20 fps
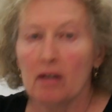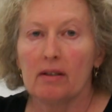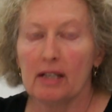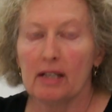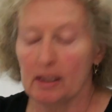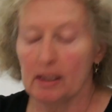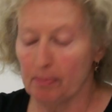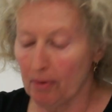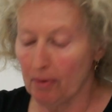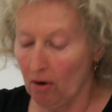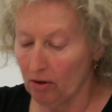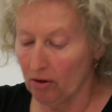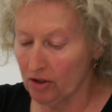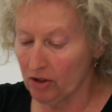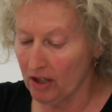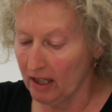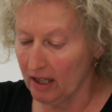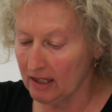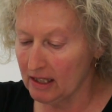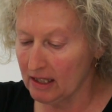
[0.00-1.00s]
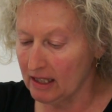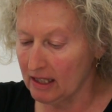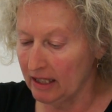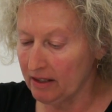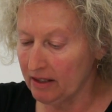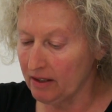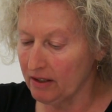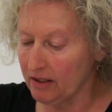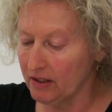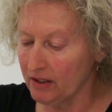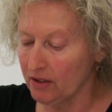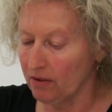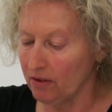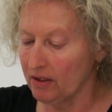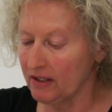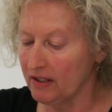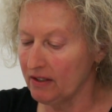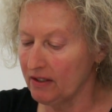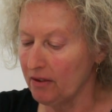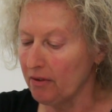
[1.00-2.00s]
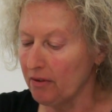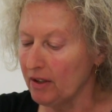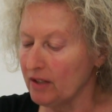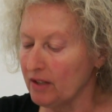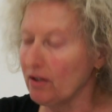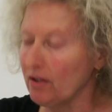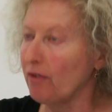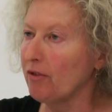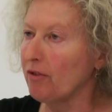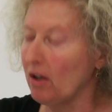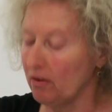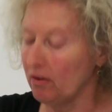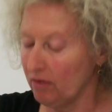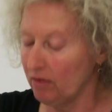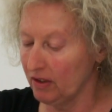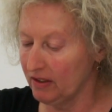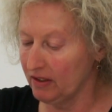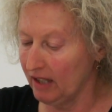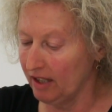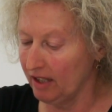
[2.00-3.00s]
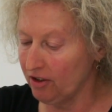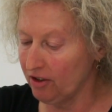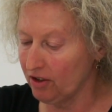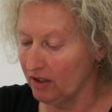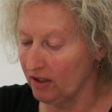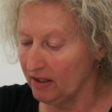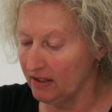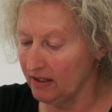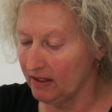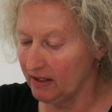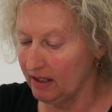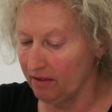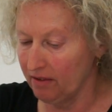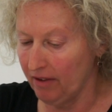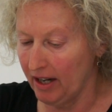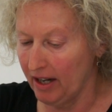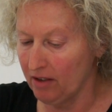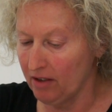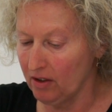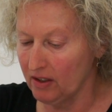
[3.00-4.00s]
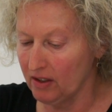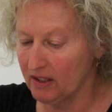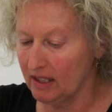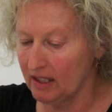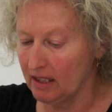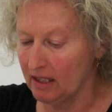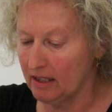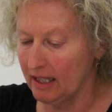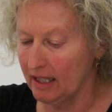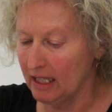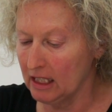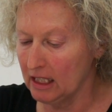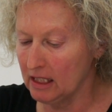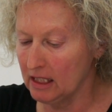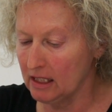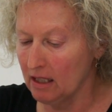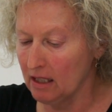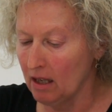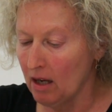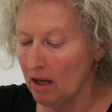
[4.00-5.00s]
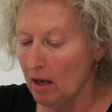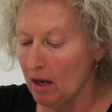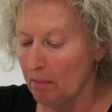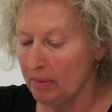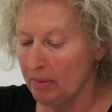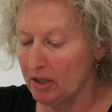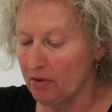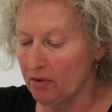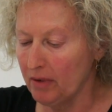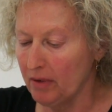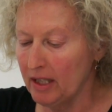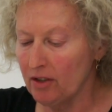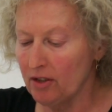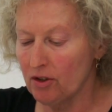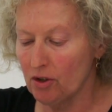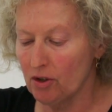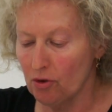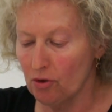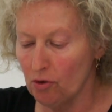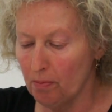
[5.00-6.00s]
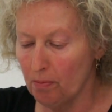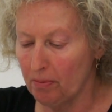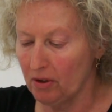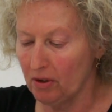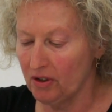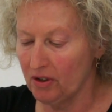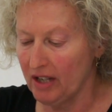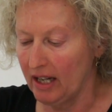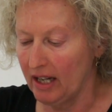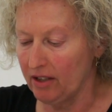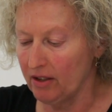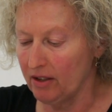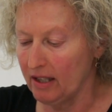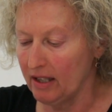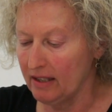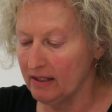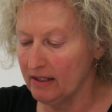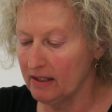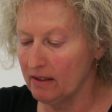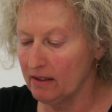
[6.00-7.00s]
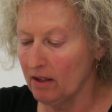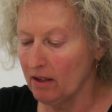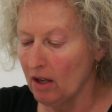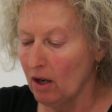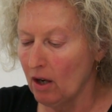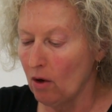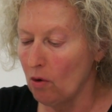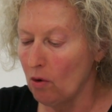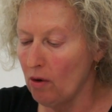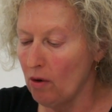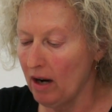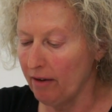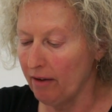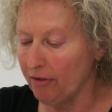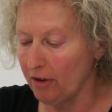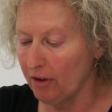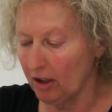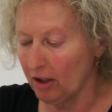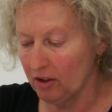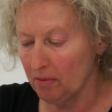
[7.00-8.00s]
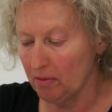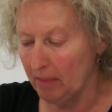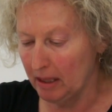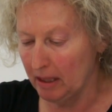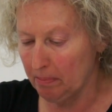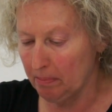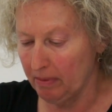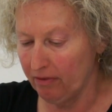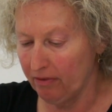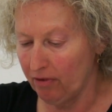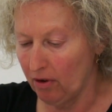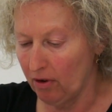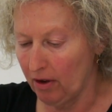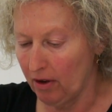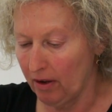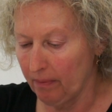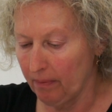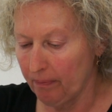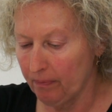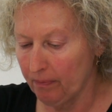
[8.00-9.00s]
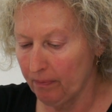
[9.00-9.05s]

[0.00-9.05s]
This project centers on a series of conversations in various settings between two protagonists who have not met before.